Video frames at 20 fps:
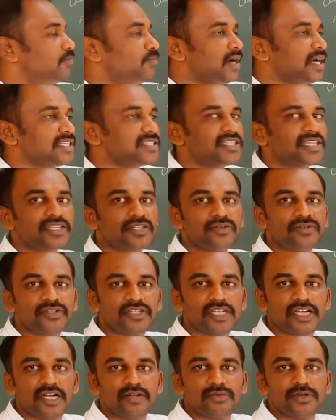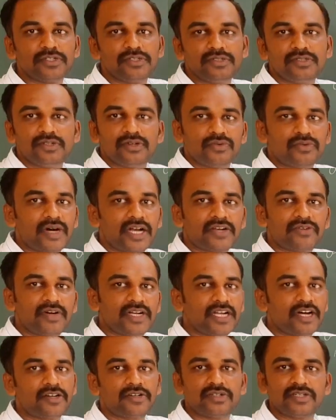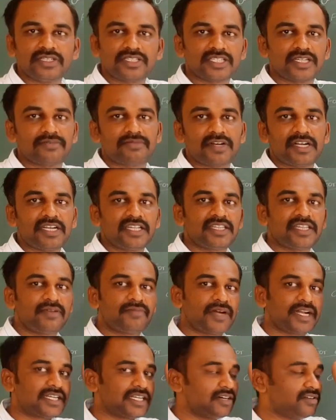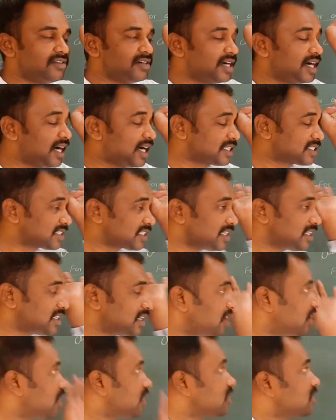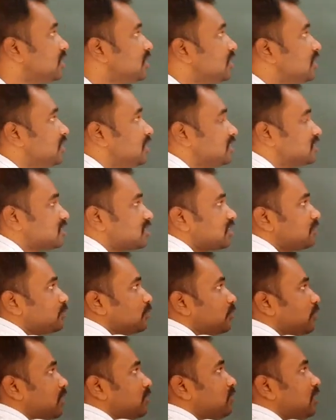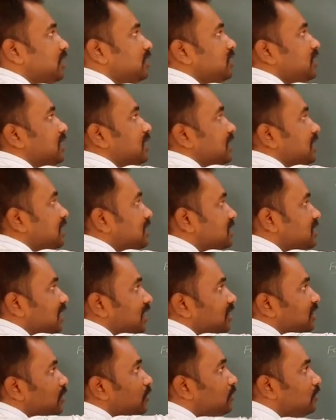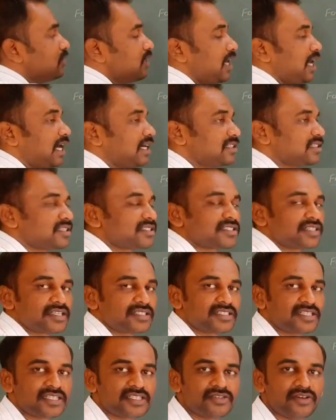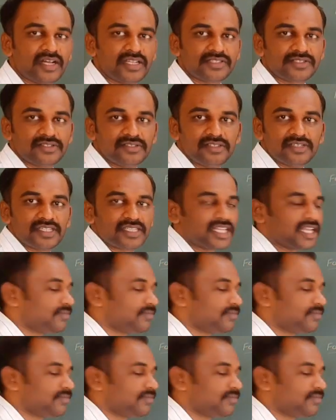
Bisector to kelbodu 1 1 onto separately they might have asked it, or instead of 1 1 injective and the subjective also